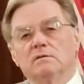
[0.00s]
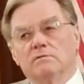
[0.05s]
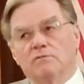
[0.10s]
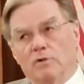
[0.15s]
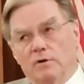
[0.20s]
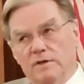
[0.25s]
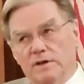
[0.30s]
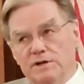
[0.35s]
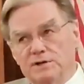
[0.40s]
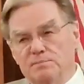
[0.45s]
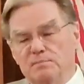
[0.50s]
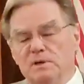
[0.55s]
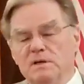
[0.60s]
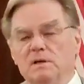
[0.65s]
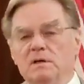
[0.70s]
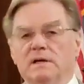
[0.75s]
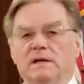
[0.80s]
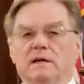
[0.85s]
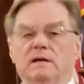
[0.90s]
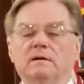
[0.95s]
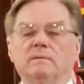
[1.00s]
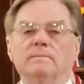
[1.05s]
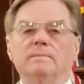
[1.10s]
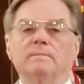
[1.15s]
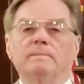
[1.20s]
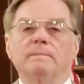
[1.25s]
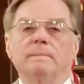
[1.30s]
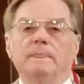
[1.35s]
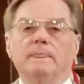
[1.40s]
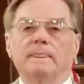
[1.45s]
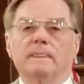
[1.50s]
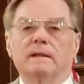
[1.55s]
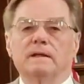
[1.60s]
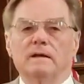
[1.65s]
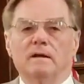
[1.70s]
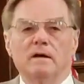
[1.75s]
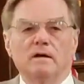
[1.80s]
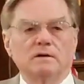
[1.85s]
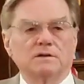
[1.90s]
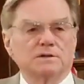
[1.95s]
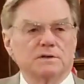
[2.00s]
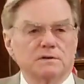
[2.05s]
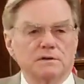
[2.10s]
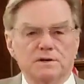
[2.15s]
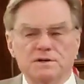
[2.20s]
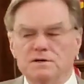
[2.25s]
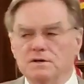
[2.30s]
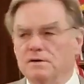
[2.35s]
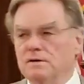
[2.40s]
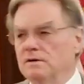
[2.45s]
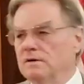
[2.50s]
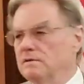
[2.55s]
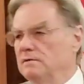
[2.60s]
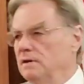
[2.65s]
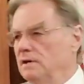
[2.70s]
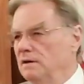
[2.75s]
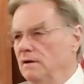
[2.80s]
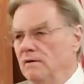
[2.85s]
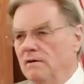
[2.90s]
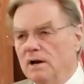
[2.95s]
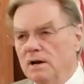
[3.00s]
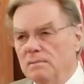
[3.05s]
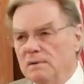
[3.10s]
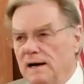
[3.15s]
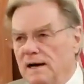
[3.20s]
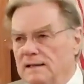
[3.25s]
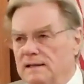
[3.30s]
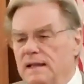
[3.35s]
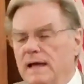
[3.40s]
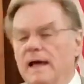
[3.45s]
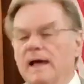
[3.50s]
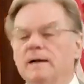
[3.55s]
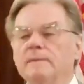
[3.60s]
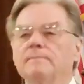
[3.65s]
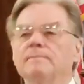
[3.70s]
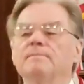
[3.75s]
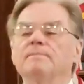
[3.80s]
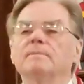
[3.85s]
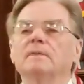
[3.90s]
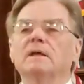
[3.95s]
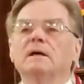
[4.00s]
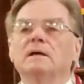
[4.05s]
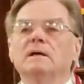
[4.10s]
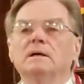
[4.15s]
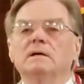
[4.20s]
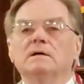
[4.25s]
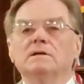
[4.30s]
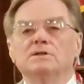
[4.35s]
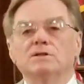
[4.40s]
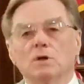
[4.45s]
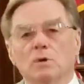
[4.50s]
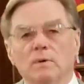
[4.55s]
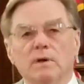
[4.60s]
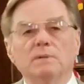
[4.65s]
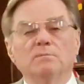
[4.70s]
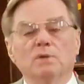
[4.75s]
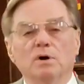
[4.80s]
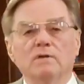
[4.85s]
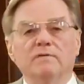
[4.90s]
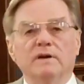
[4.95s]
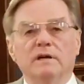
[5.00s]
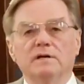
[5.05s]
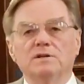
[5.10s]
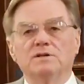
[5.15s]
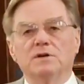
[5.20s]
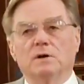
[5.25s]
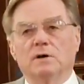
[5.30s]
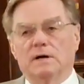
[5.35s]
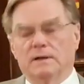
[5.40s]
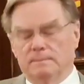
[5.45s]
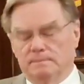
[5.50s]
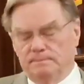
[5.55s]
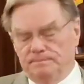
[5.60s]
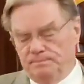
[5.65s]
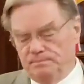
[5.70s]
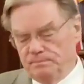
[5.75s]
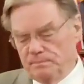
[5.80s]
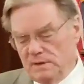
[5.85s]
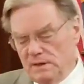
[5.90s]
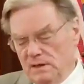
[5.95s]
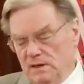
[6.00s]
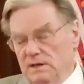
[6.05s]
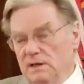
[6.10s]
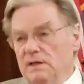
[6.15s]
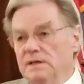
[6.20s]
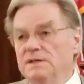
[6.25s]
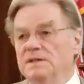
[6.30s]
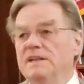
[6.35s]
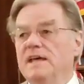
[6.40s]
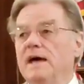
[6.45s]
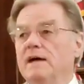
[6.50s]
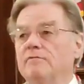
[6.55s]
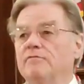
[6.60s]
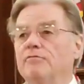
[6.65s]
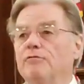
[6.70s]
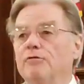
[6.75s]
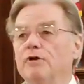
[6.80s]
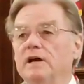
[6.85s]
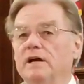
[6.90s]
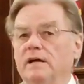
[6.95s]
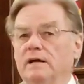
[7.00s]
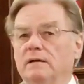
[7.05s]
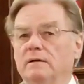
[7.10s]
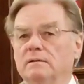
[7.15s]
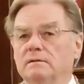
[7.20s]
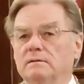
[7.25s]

for this building. Long story short, you know all about that. So we move into it debt free.